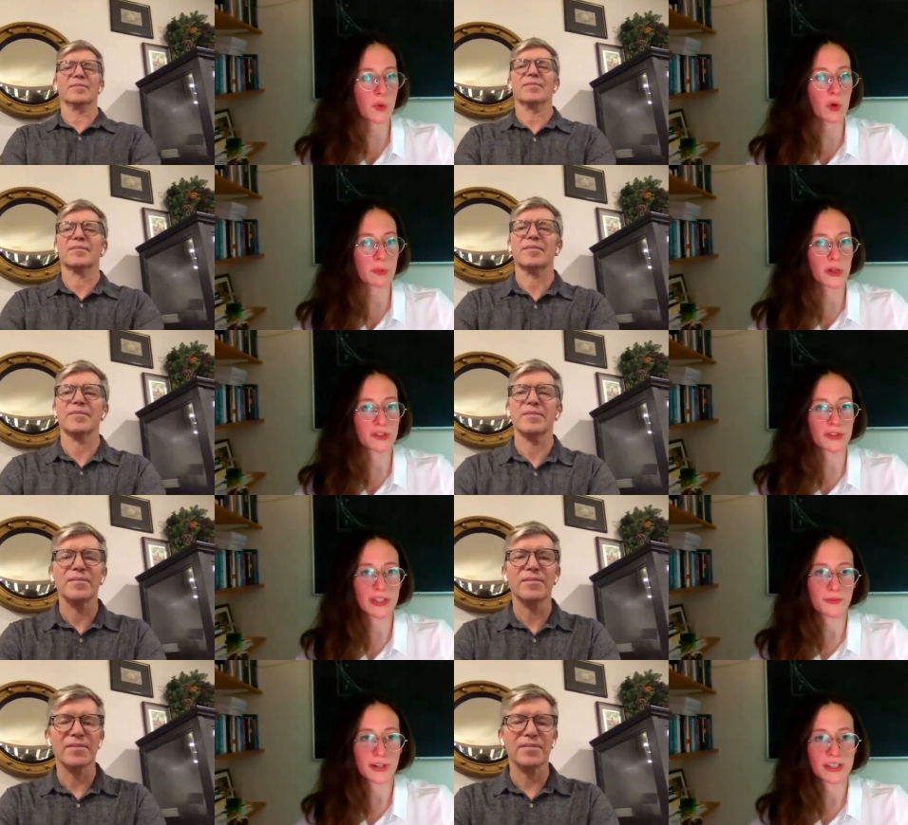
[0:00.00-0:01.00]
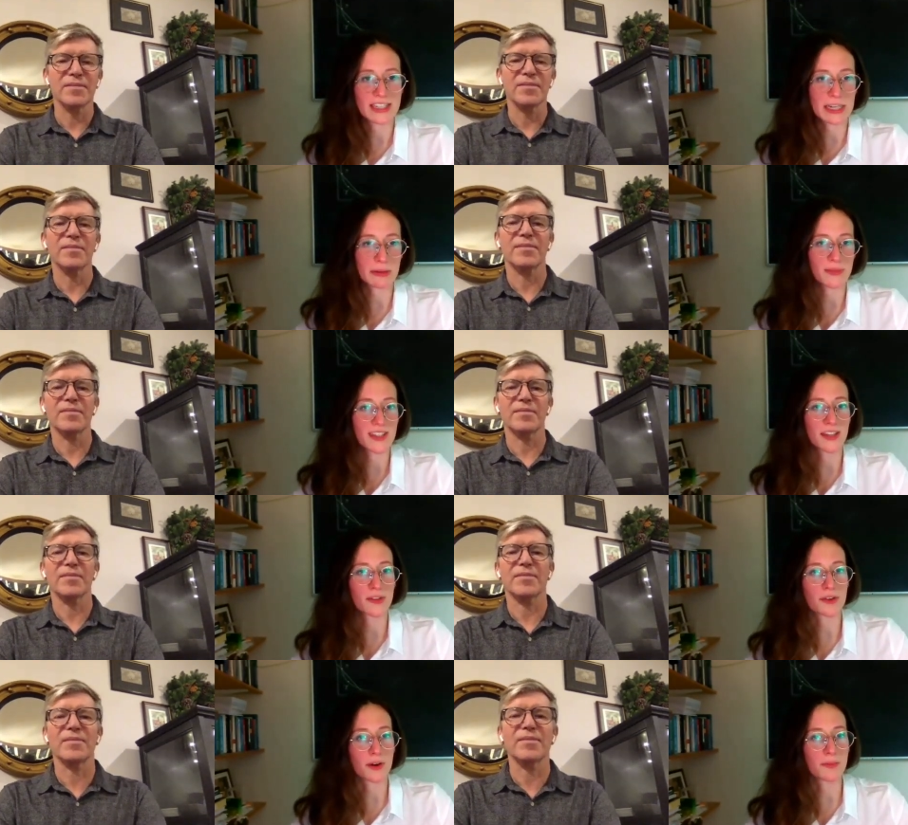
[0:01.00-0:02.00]
Speaker 1: more about the different teams
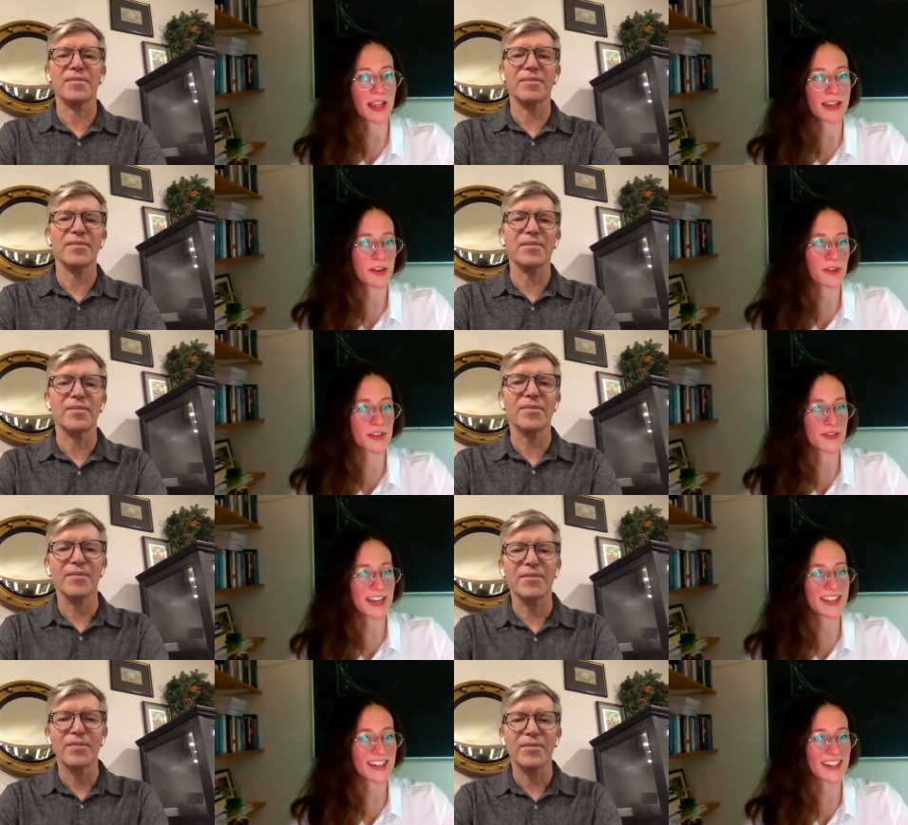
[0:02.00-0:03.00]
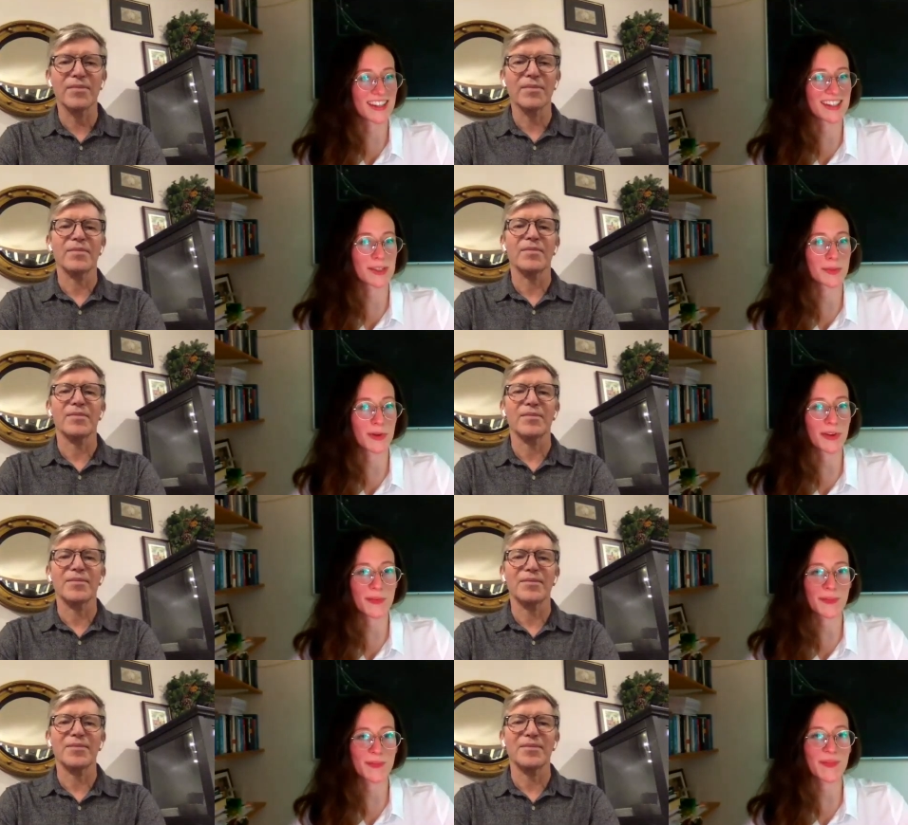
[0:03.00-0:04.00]
that you are planning on addressing in this book.
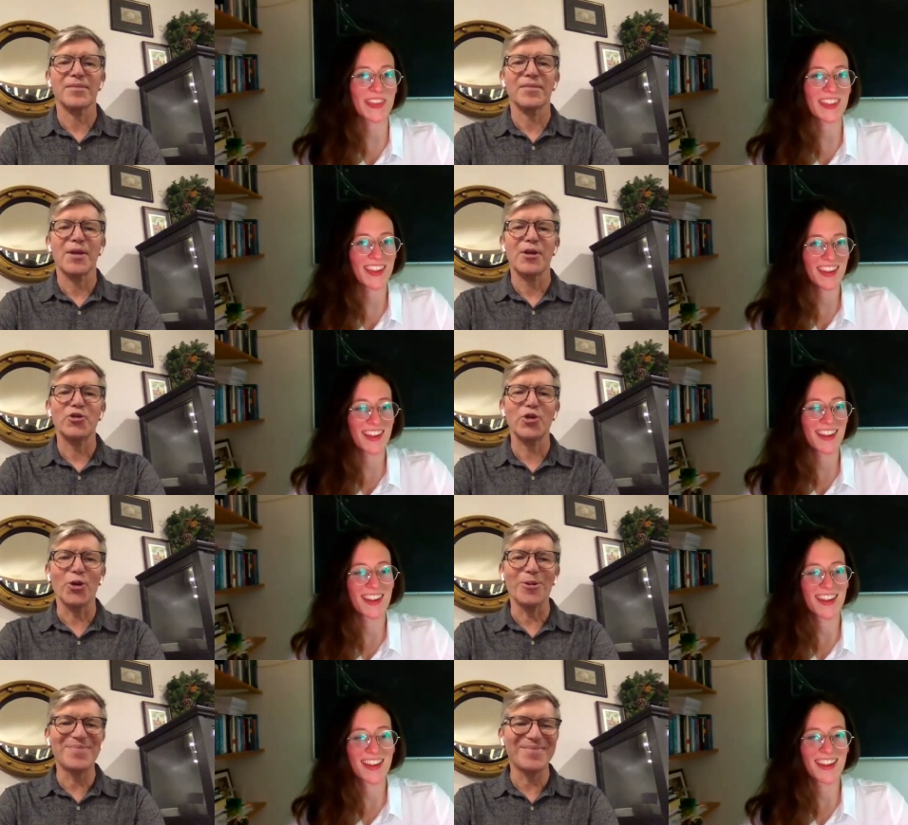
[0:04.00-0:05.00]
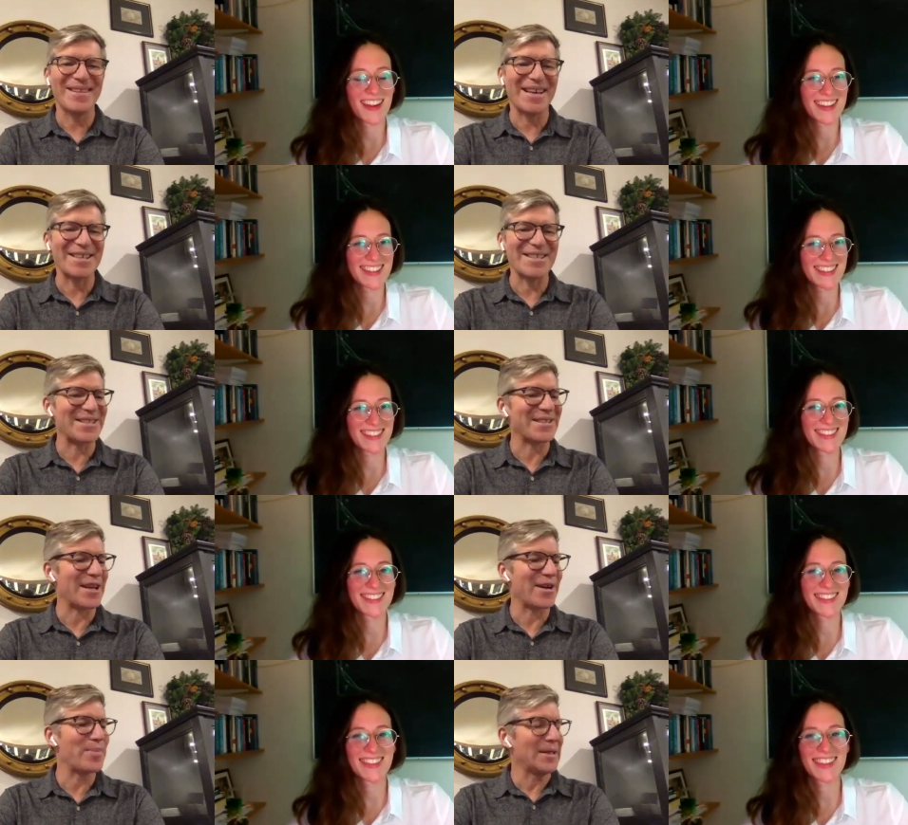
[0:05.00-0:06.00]
Sure, thanks,
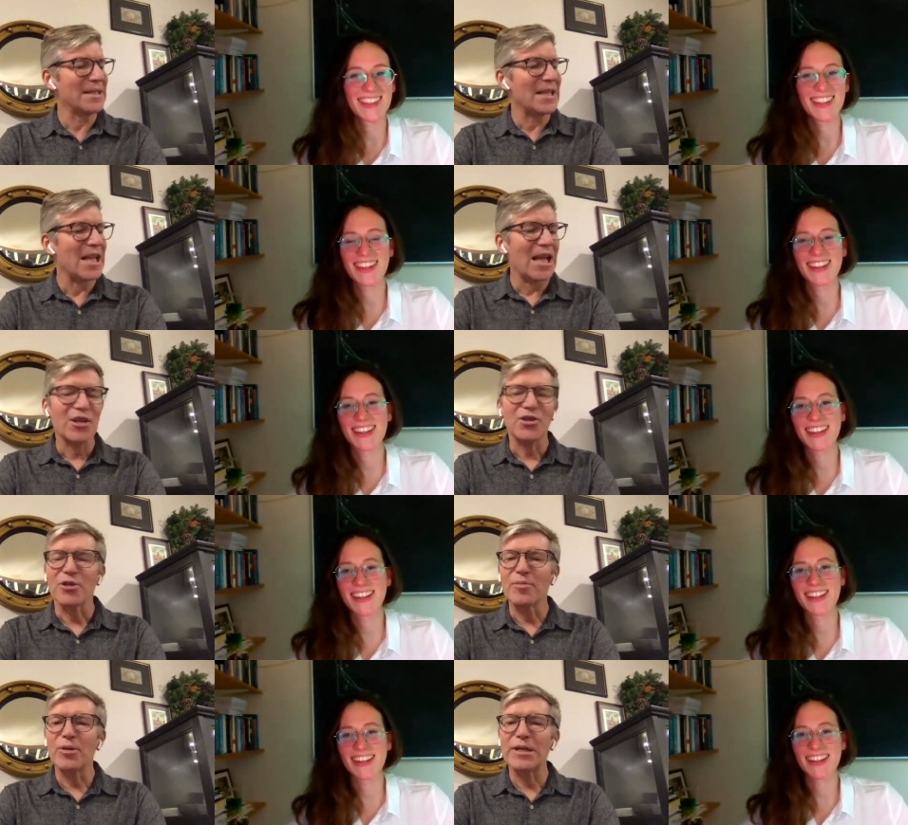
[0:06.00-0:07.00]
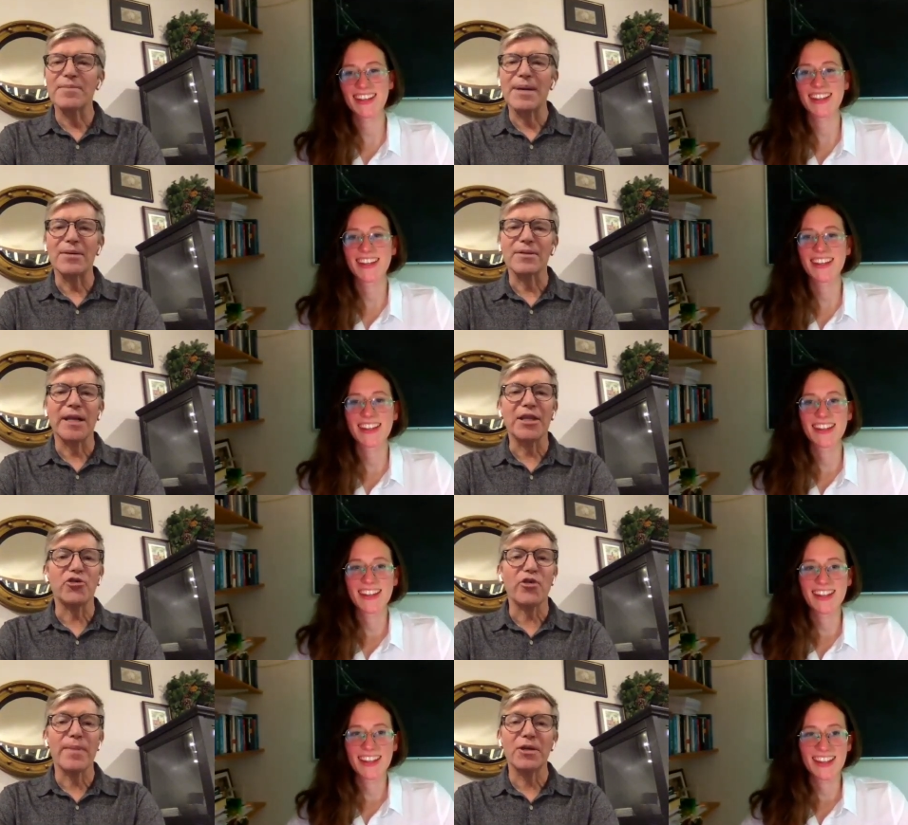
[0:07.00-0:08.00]
Speaker 2: Deb. So the book is about
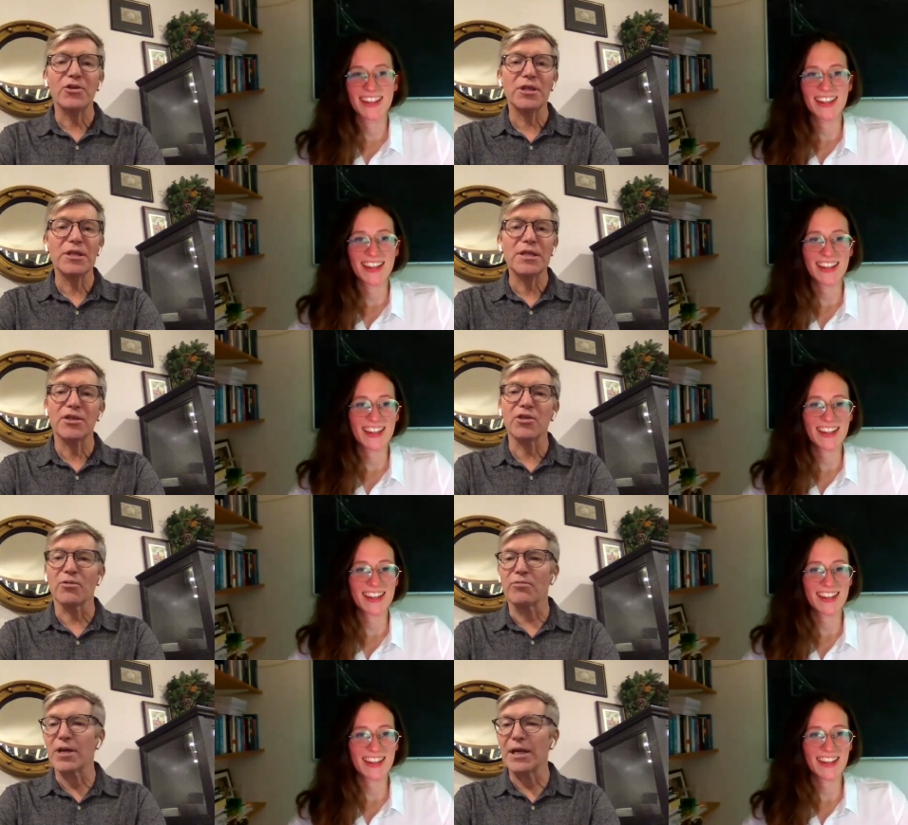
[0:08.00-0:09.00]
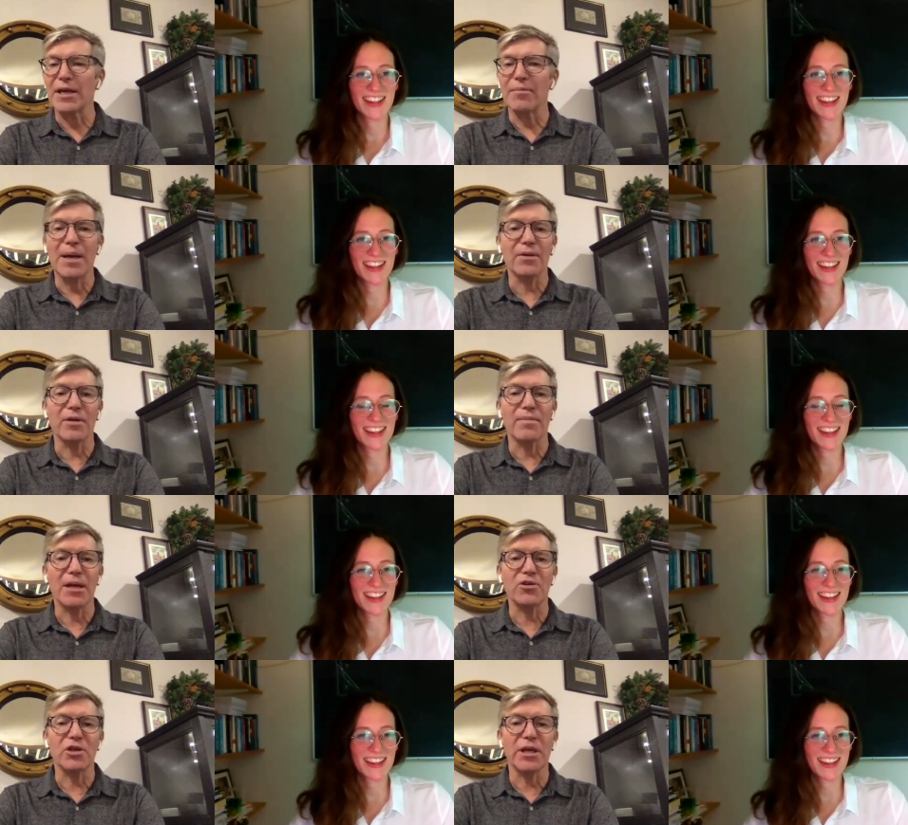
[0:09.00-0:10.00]
sensory imagining. It's not really about
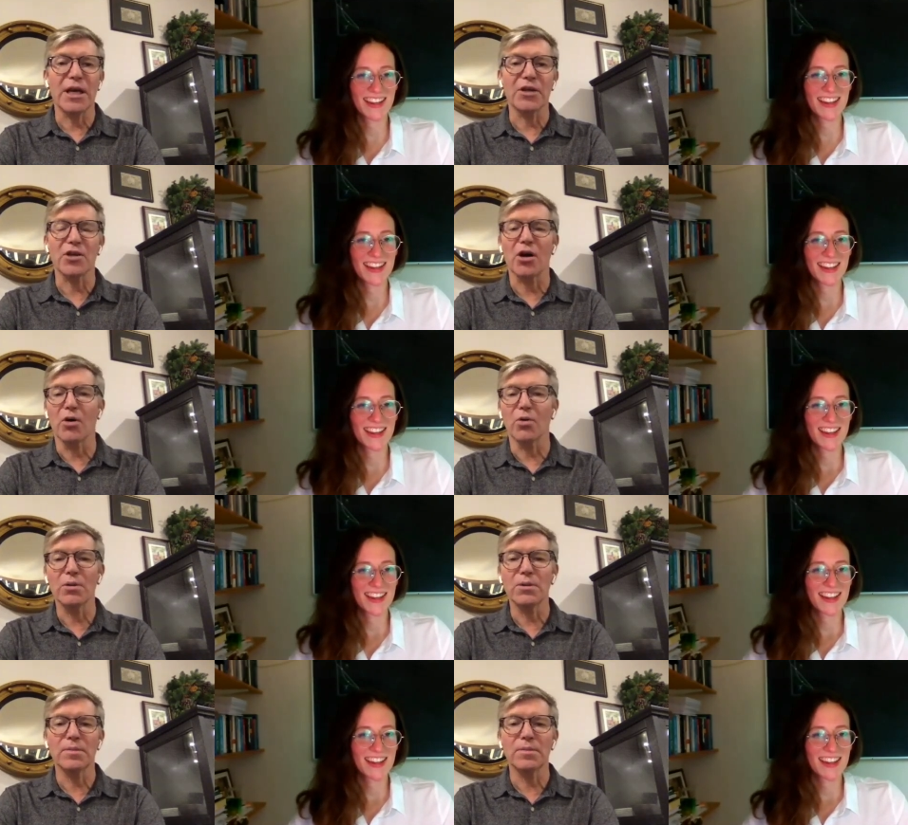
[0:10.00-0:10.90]
imagining as a whole.